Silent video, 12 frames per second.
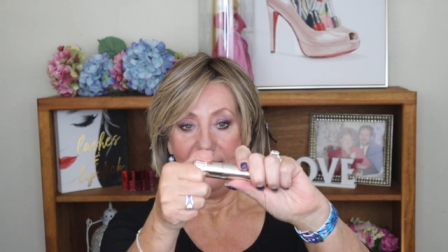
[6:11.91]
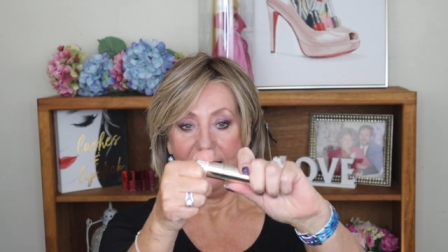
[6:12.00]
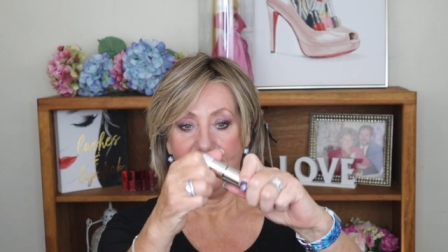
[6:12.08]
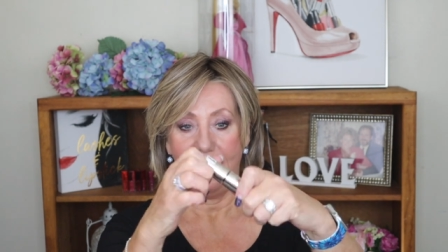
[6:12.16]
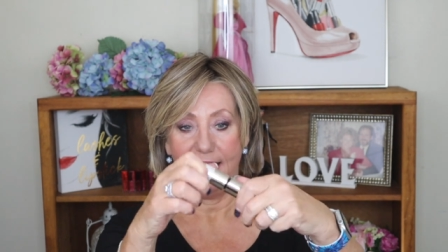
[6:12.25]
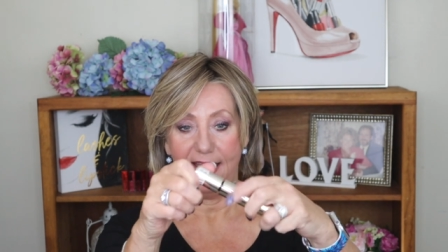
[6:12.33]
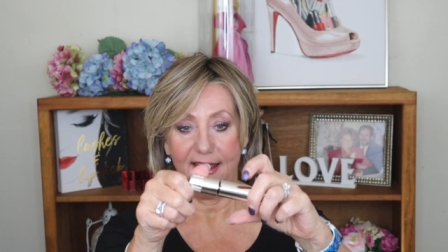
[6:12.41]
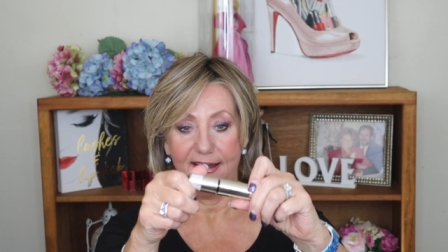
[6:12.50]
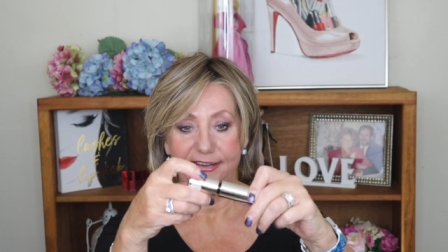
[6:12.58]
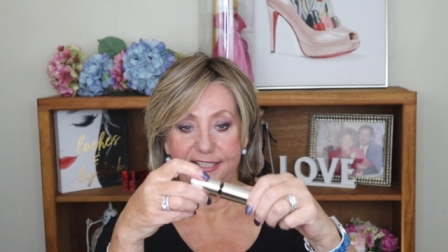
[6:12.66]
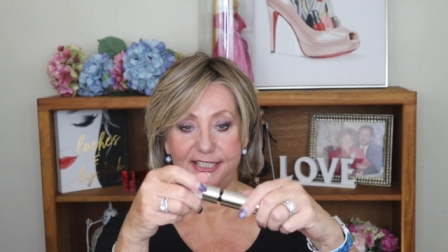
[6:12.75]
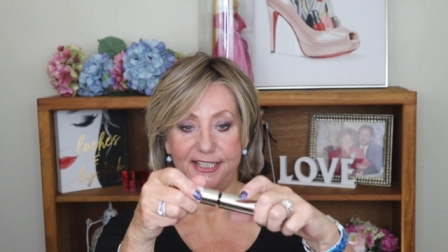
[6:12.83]

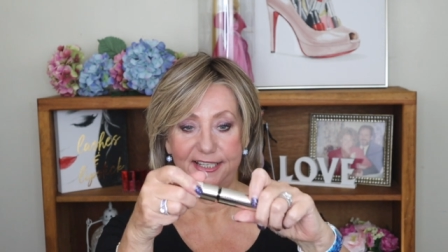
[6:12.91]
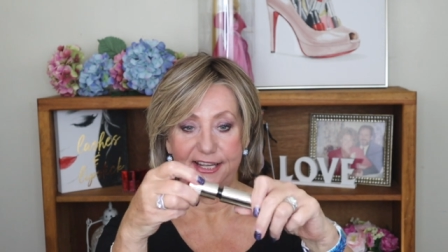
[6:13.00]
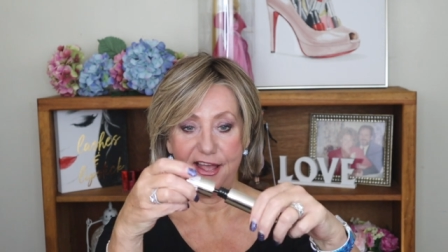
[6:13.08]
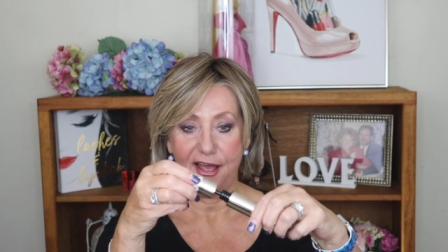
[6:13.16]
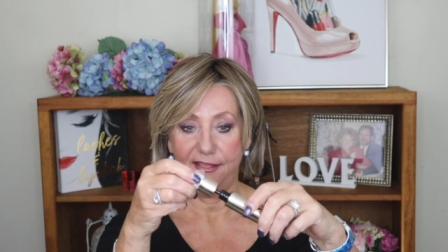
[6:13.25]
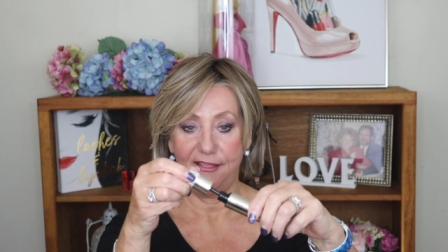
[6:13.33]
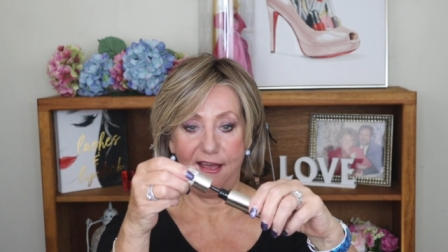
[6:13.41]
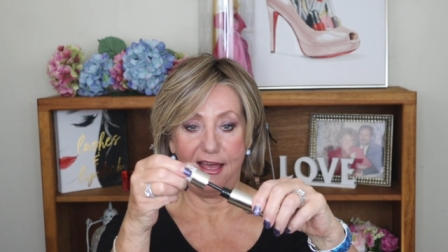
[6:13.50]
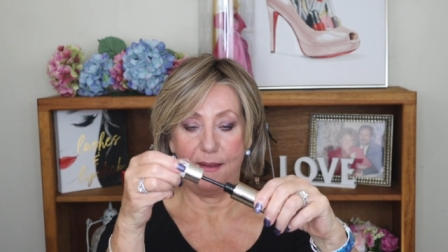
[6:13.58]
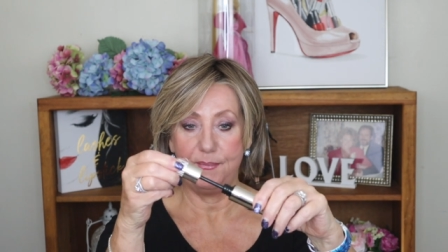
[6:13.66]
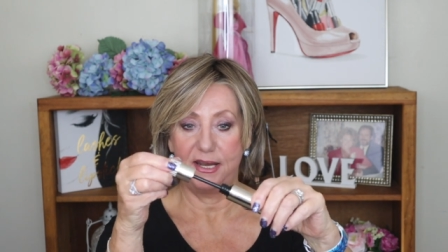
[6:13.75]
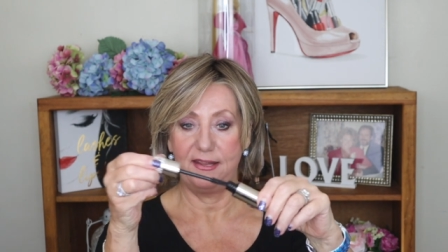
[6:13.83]
And
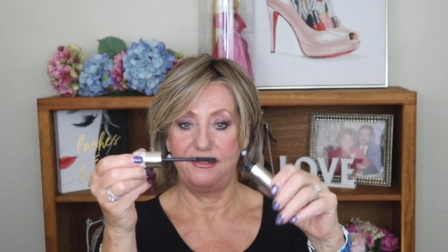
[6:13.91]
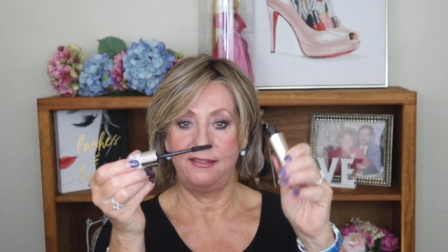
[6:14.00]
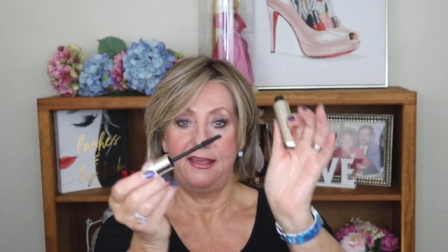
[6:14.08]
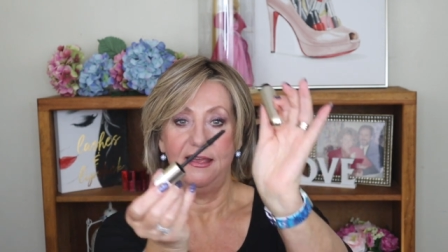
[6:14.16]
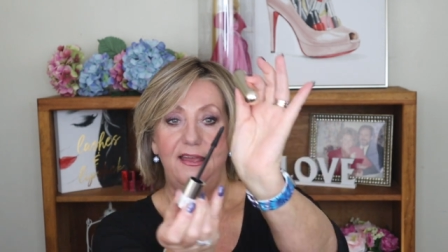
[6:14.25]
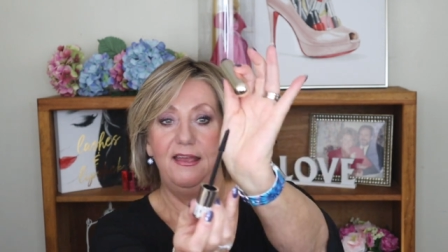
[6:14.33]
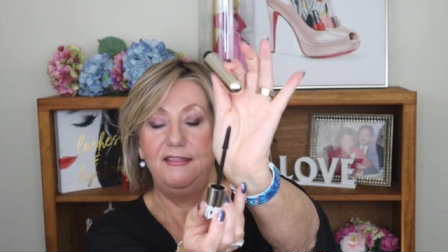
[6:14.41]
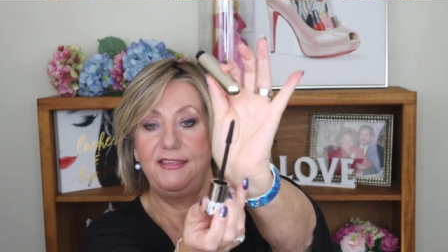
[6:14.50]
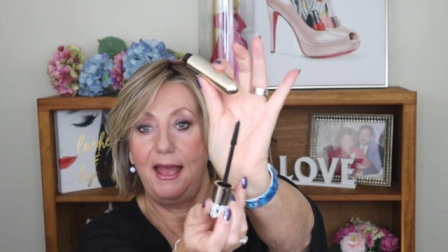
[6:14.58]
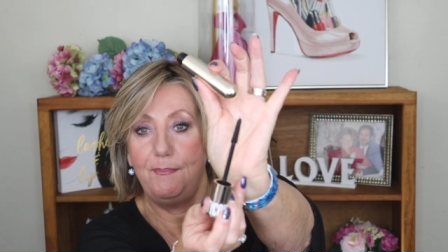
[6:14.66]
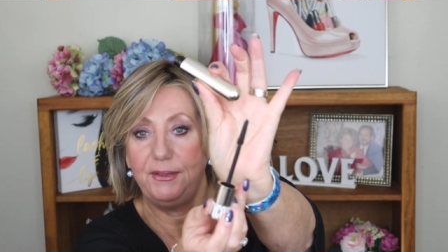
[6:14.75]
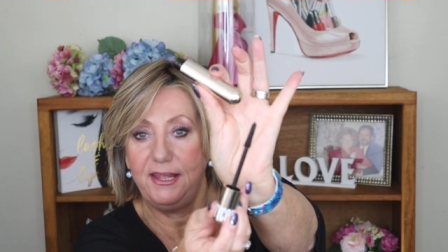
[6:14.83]
I mean,
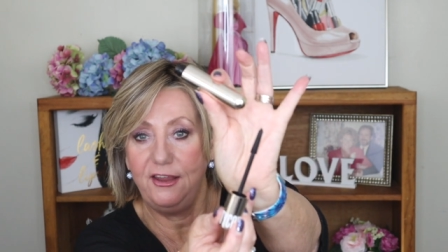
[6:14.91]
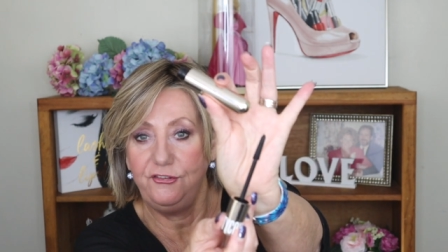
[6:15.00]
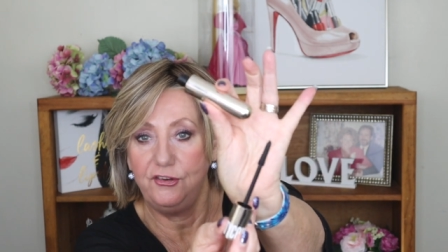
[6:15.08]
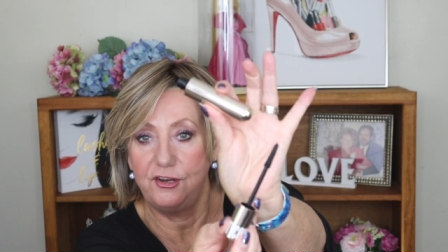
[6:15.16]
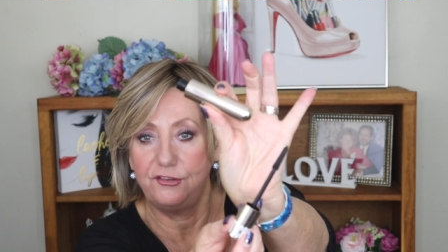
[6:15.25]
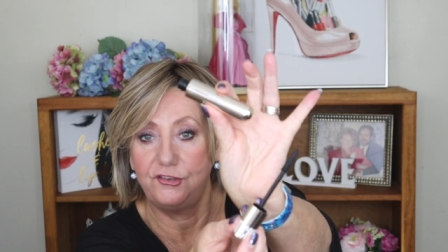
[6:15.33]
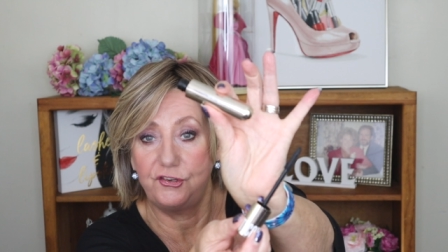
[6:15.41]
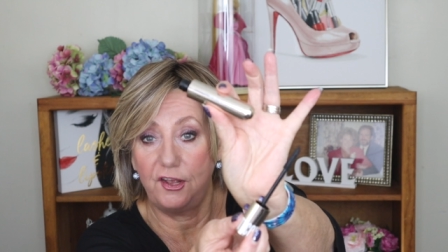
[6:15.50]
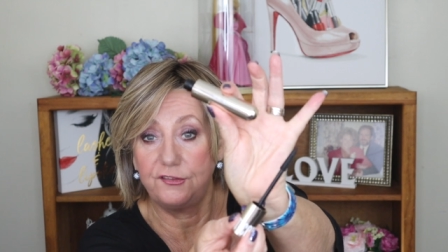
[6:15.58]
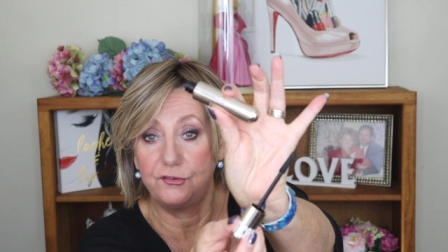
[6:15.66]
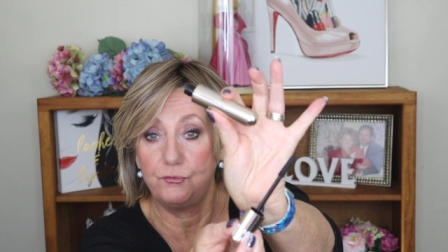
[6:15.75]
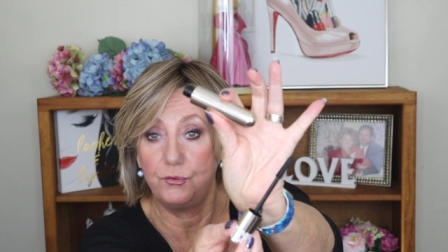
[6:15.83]
the application is
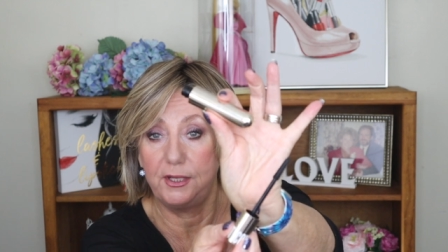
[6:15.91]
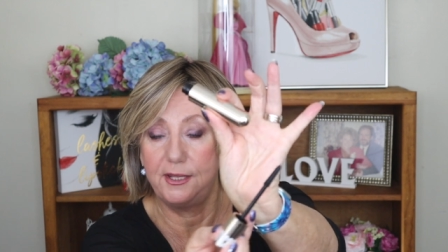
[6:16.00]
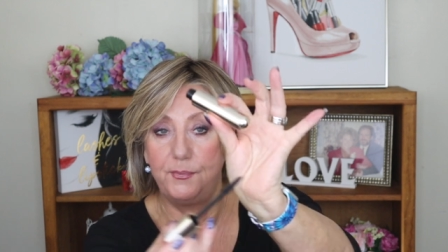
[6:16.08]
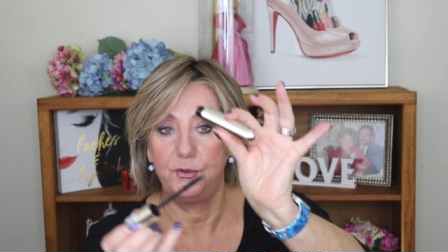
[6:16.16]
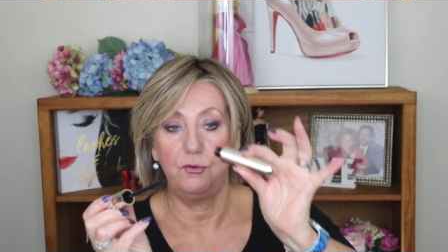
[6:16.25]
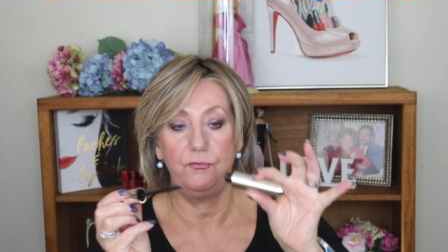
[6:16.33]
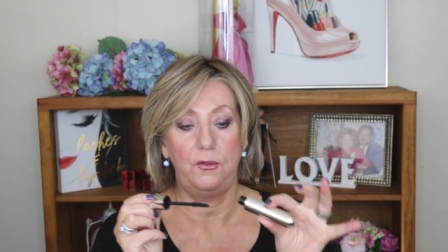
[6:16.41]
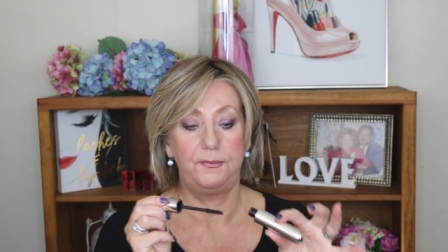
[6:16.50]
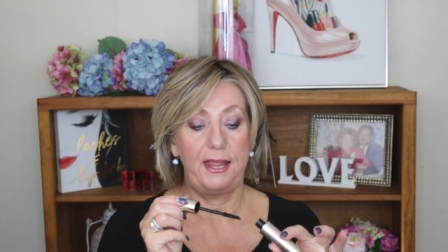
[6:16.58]
just really beautiful.